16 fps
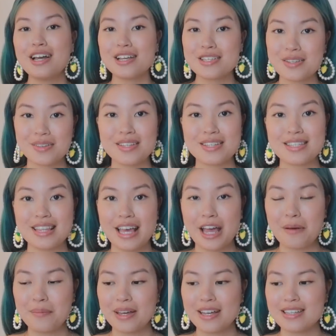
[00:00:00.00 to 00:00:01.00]
So this
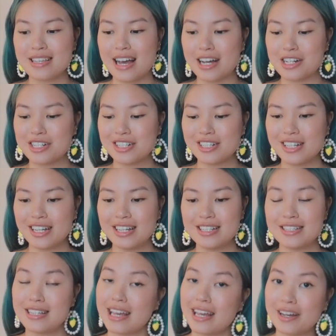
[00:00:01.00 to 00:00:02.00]
lamp is actually
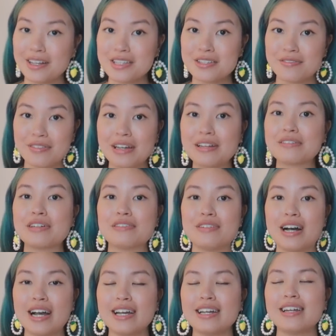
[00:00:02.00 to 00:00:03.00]
Daeon's favorite
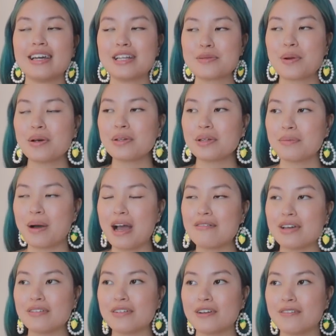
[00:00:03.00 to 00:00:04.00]
find. It's probably my
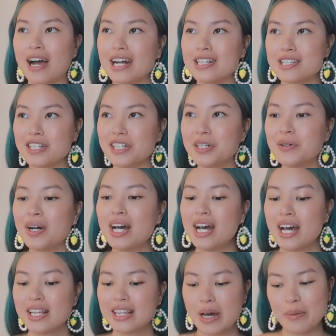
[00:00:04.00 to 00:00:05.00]
favorite find too
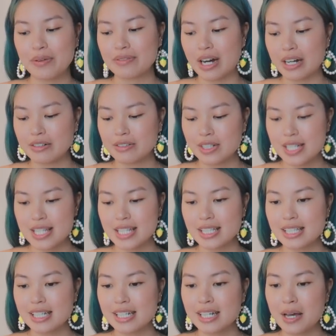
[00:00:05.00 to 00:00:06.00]
that we've gotten
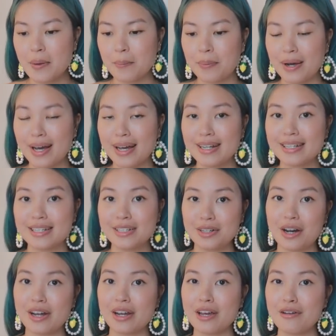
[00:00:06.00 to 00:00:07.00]
recently, but he
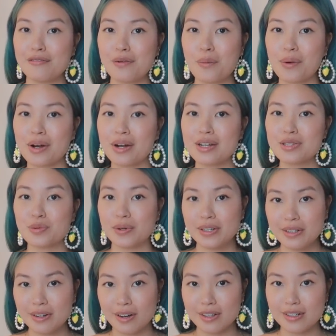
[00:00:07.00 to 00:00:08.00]
got it for
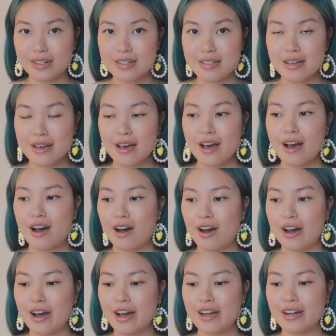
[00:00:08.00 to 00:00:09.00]
$20
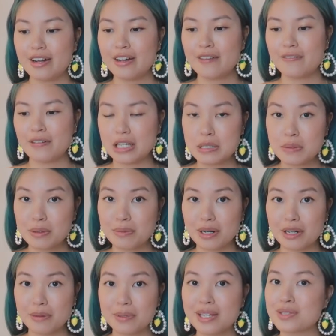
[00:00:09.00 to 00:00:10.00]
on Facebook
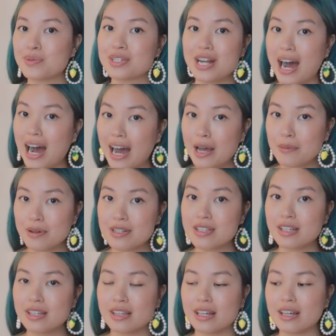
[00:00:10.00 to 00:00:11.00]
Marketplace, which I
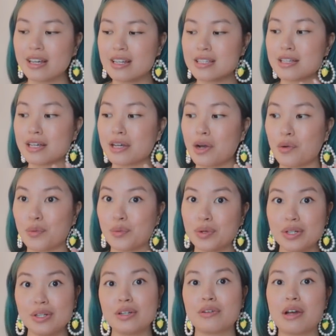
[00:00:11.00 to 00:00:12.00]
personally think is like a
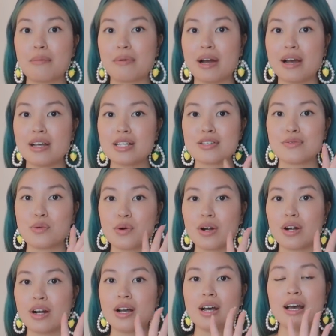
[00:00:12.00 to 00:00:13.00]
really great price
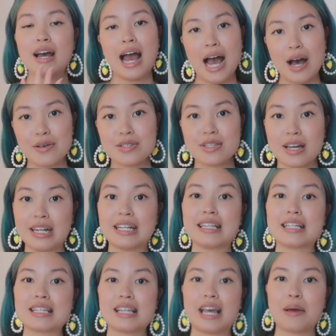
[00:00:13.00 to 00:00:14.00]
for how stunning
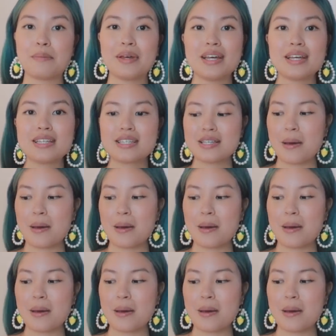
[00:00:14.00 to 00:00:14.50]
this lamp is.